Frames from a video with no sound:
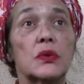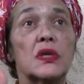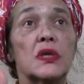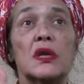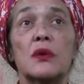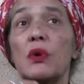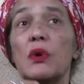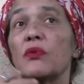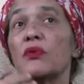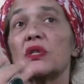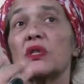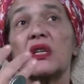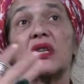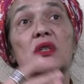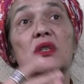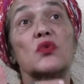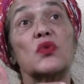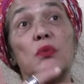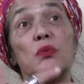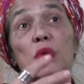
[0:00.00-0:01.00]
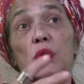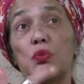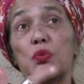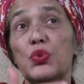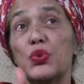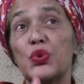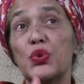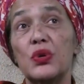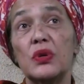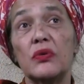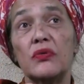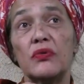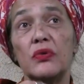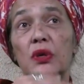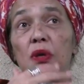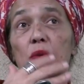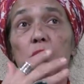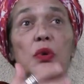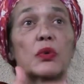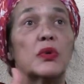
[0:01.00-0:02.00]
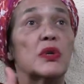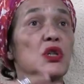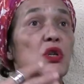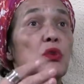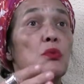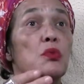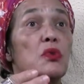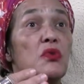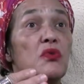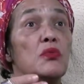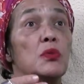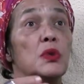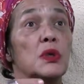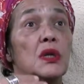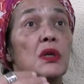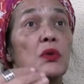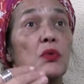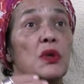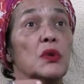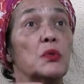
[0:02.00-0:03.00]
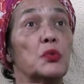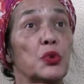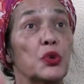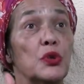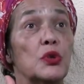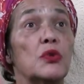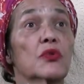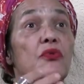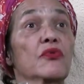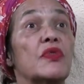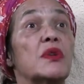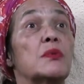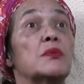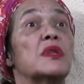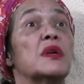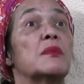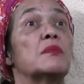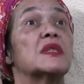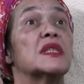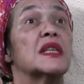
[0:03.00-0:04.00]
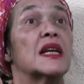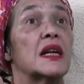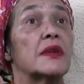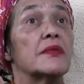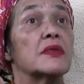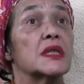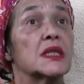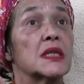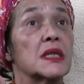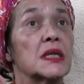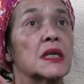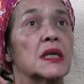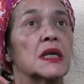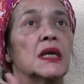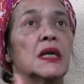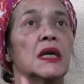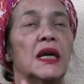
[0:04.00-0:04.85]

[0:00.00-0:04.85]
Cinema was extremely important for liberation movement at one point, to film themselves